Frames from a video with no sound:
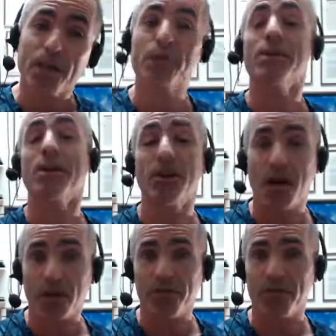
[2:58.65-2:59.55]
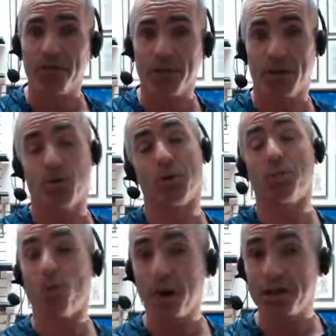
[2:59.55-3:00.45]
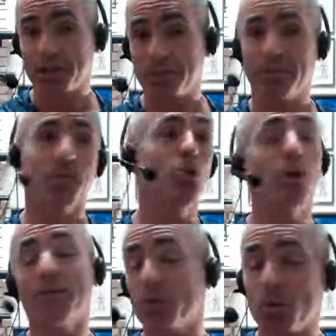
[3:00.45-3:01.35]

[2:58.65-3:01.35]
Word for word: everything off with poison, you don't have